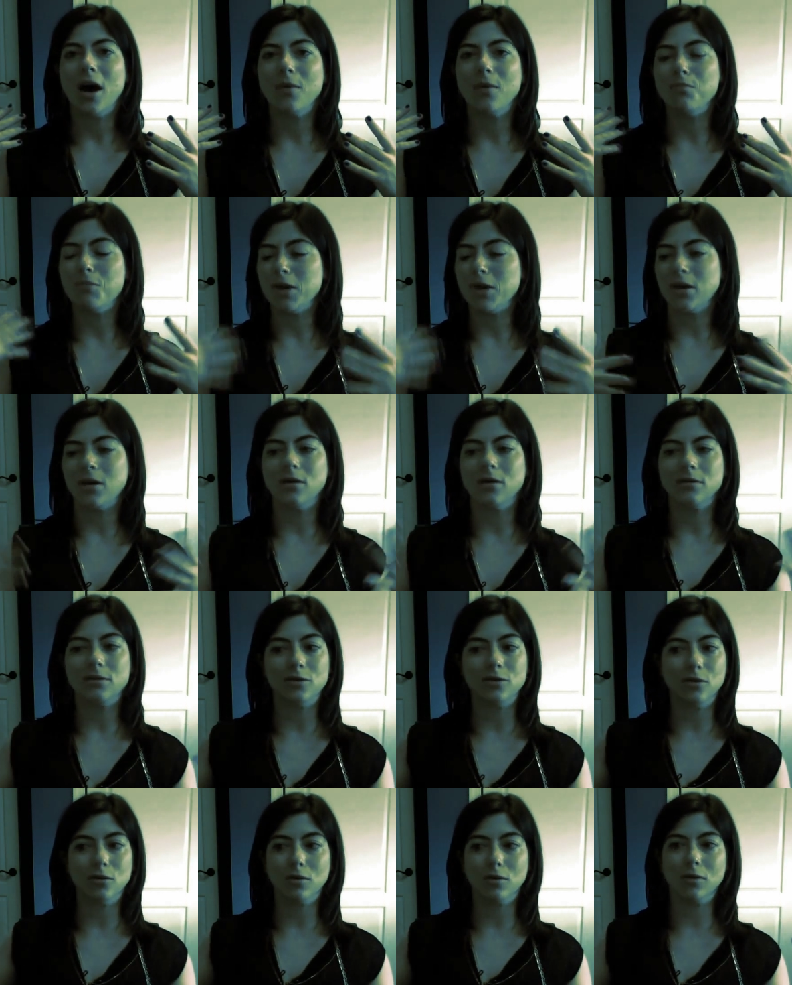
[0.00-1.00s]
because
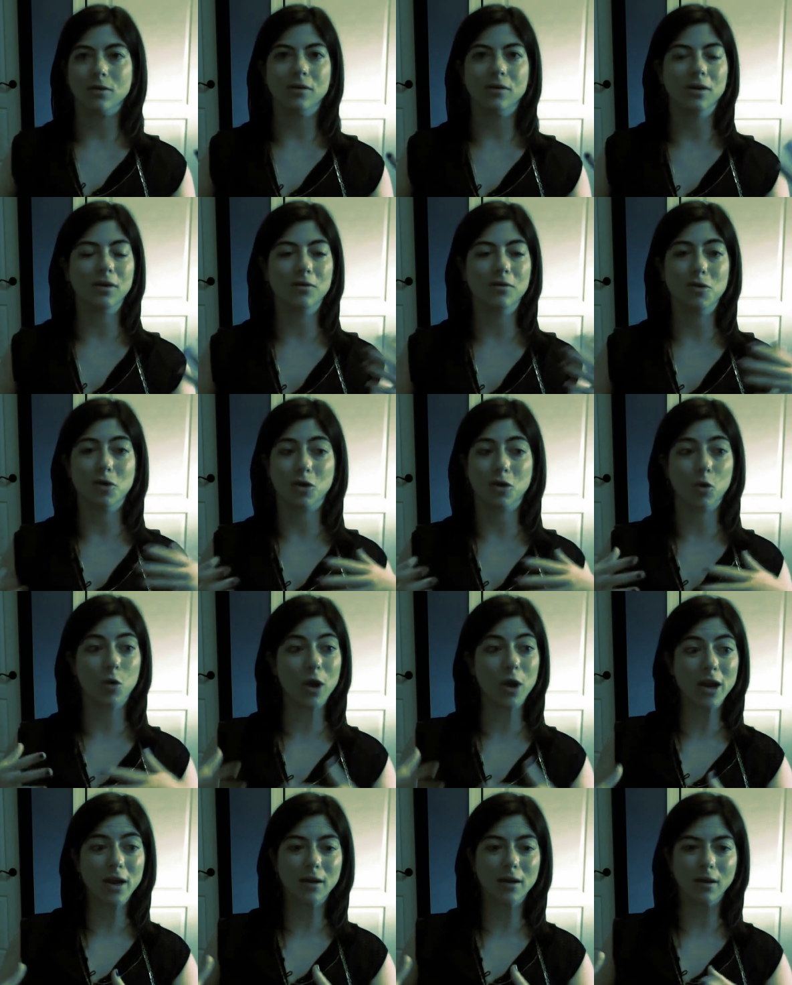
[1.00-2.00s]
you're
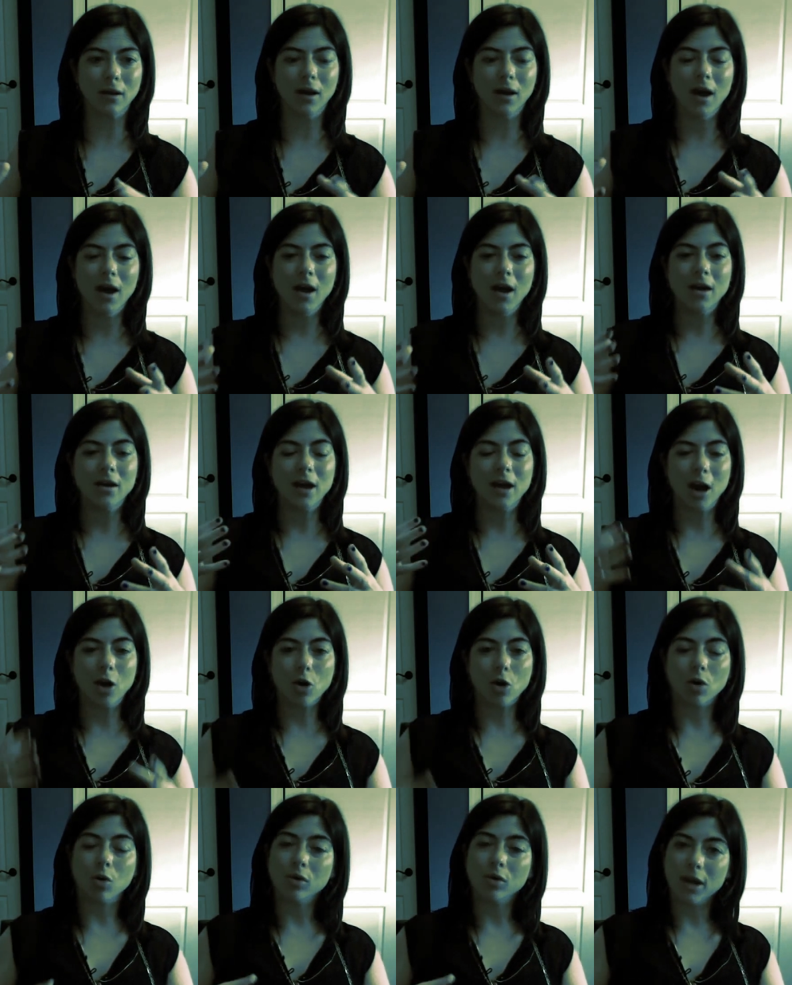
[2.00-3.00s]
creating
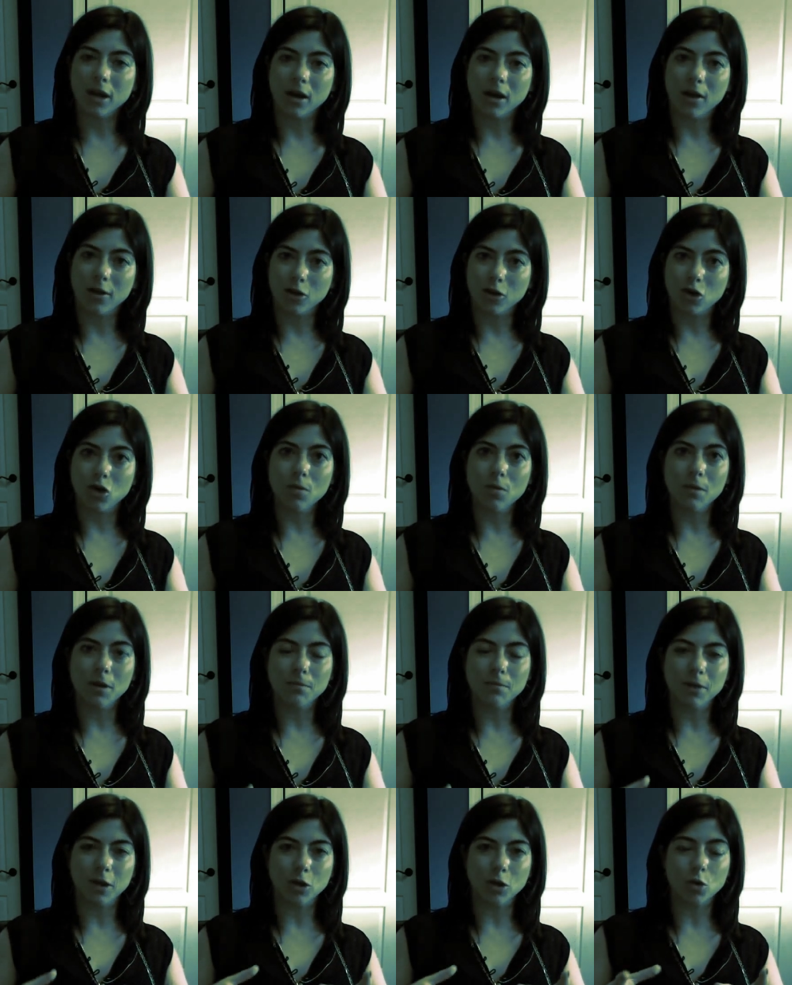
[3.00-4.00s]
not only another human,
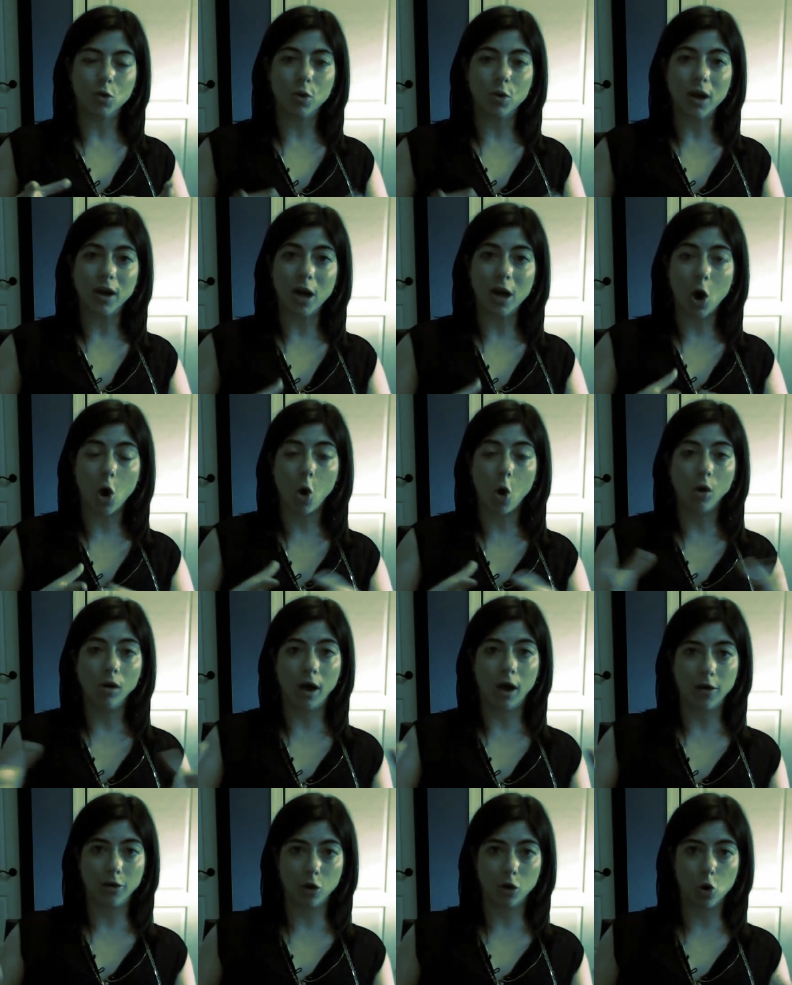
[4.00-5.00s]
but you create a whole
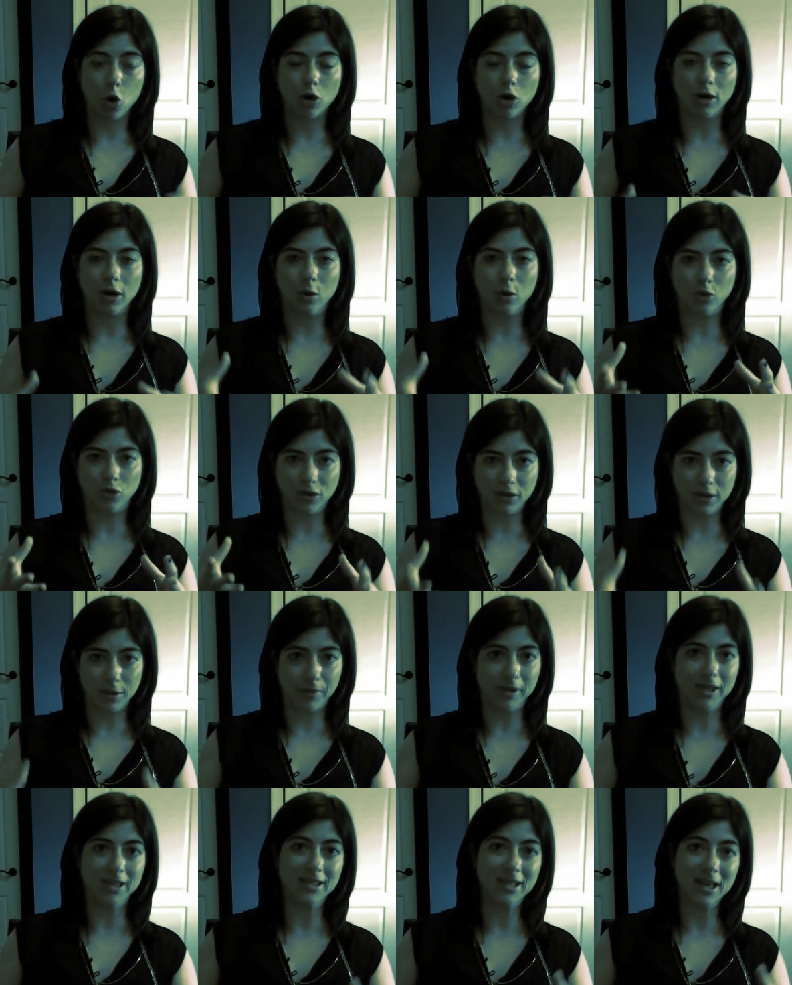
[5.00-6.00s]
other organ, which is the
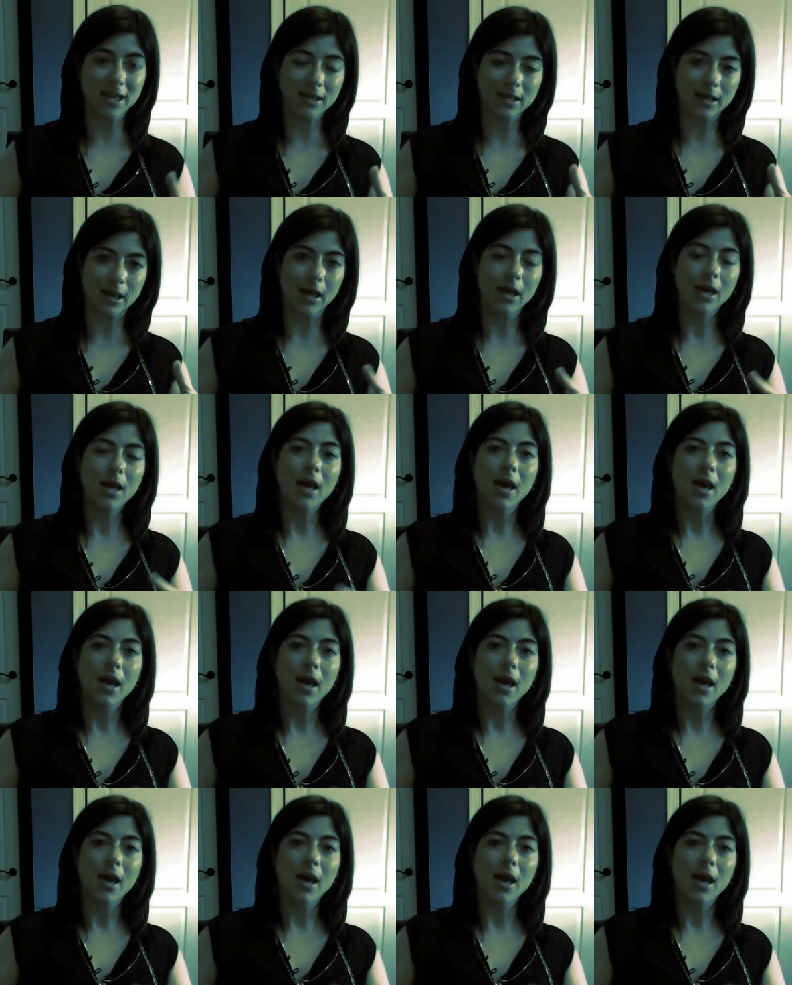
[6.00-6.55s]
placenta,